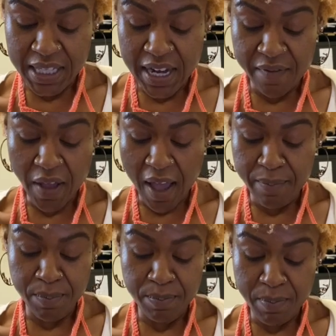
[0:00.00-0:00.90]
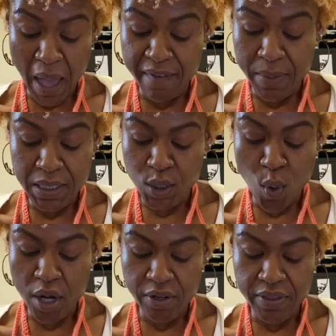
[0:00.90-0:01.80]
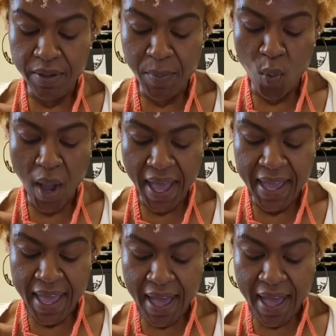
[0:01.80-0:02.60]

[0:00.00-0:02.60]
and I've been squandering them away.